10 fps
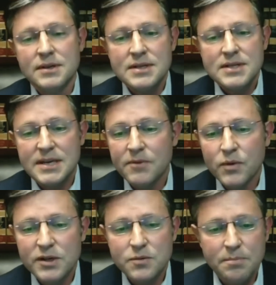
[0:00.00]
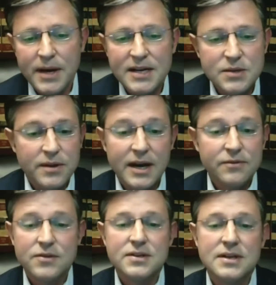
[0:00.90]
some of which were passed without
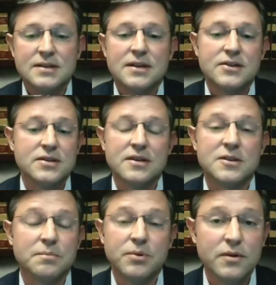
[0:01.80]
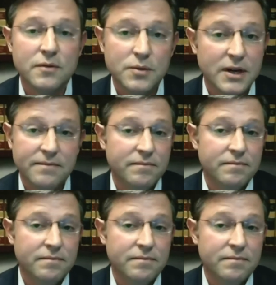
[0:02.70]
their state's legislators' approval in a